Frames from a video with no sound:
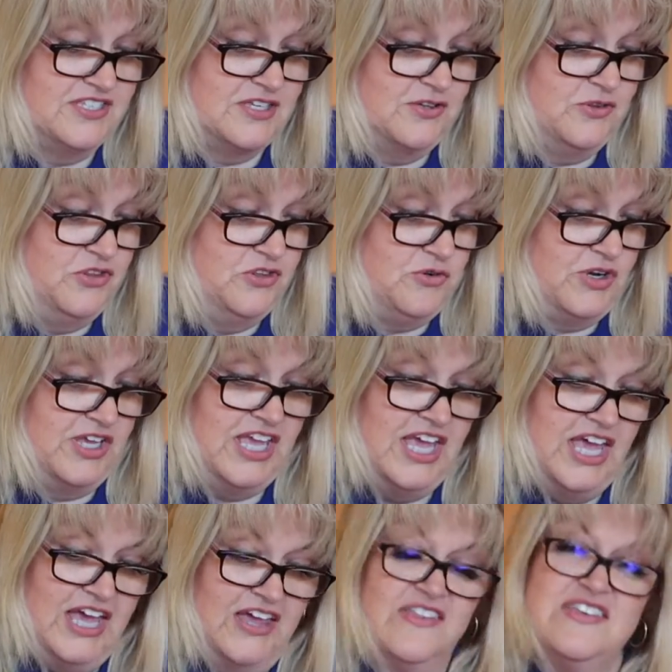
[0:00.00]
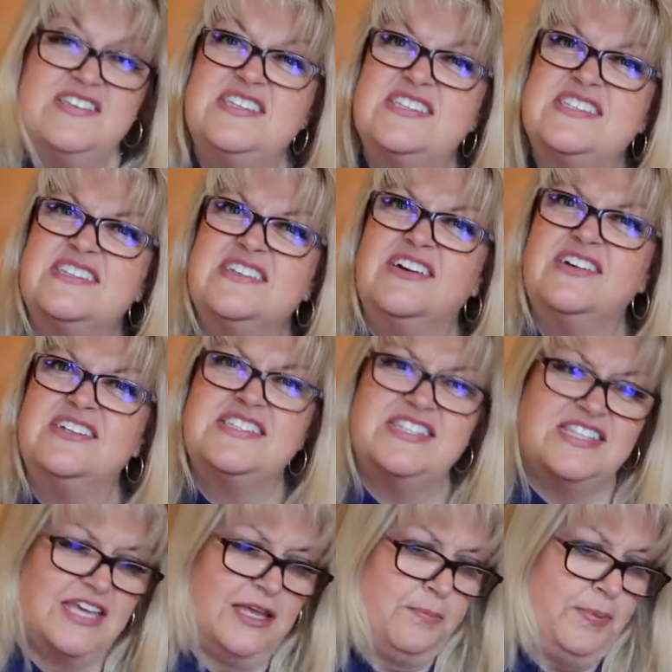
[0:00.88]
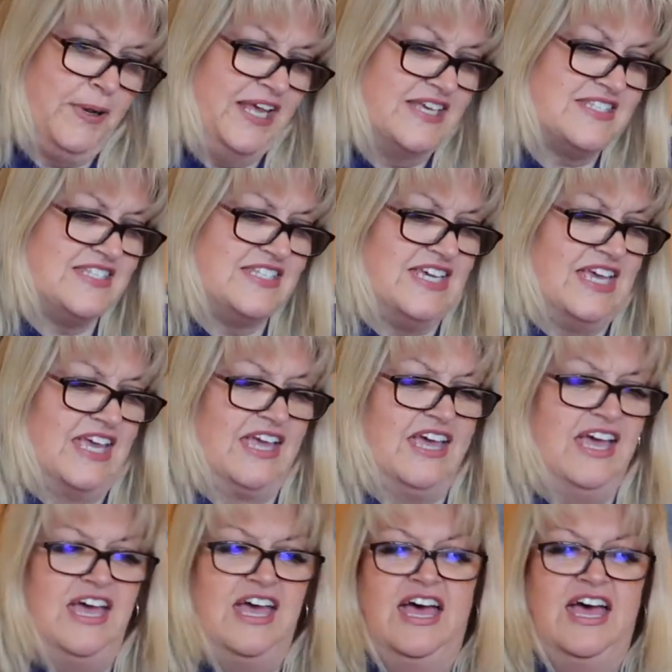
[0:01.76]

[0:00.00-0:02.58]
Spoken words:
So 3. Now this is a nice thick plastic.